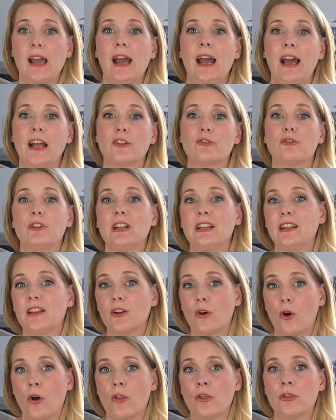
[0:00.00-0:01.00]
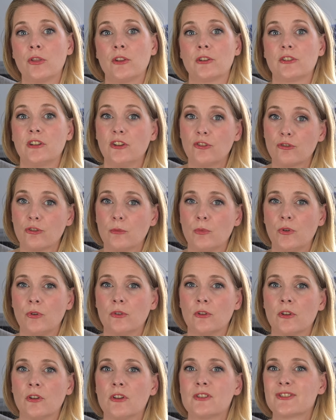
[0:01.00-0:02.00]
And reading on, the
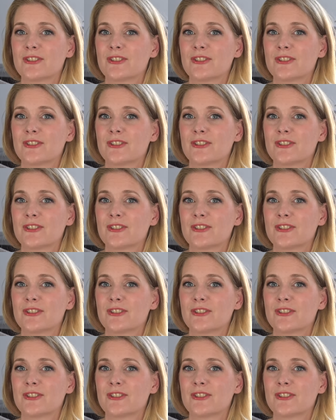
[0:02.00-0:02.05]
distributor